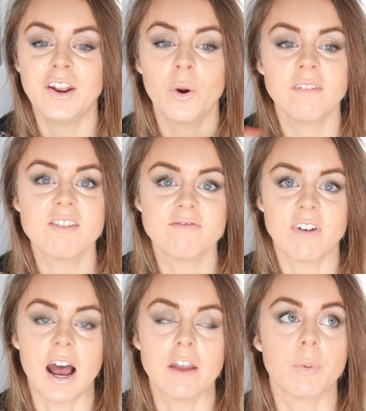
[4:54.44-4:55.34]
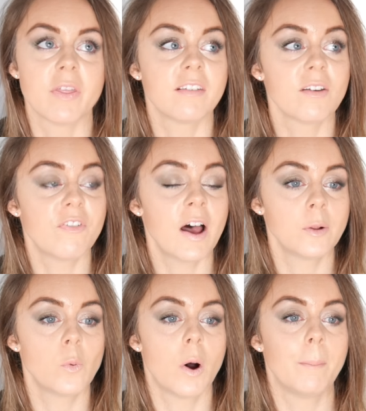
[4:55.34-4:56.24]
I know I've done five, but there's a
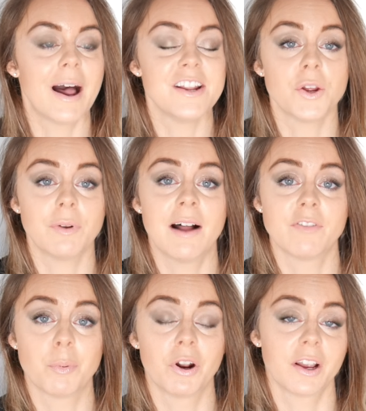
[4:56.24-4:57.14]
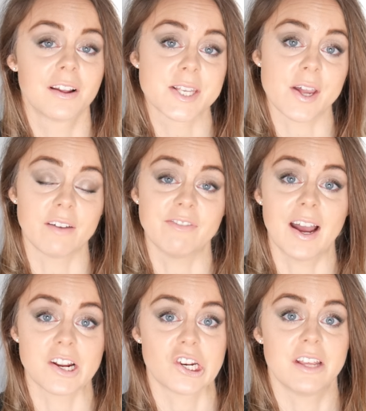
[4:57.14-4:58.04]
final one, but I don't have the product because
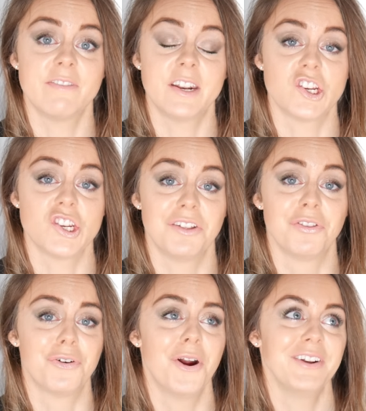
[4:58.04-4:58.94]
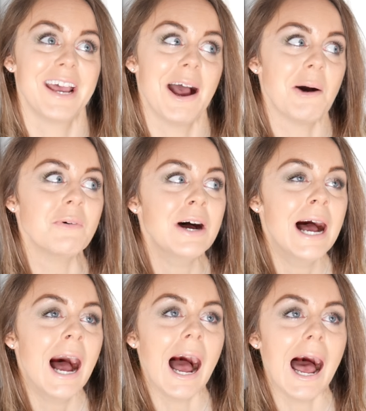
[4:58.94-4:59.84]
I've actually finished it and thrown it out.
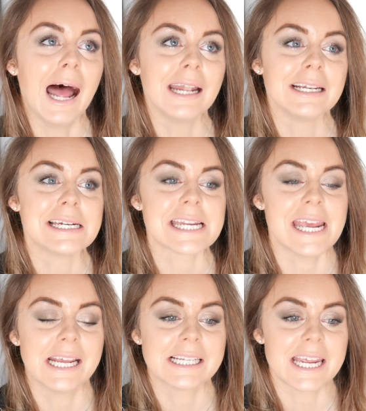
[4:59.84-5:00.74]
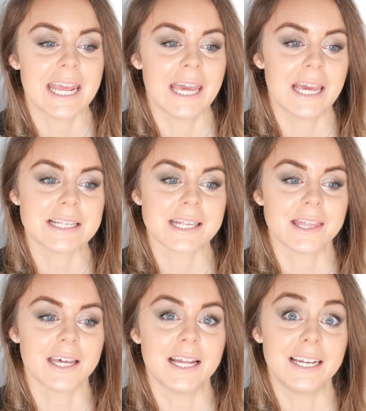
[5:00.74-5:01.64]
And it is
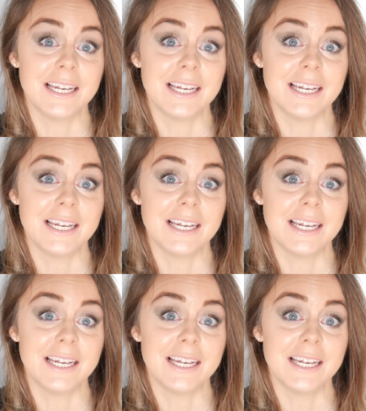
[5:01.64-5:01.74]
the